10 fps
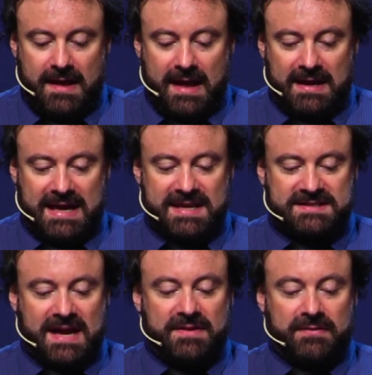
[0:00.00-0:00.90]
And here's
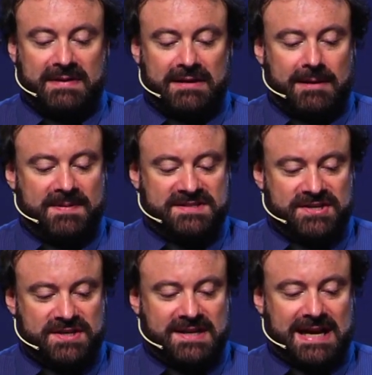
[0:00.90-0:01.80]
the real
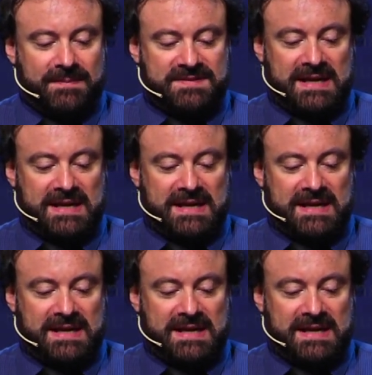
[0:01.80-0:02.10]
opposition comes.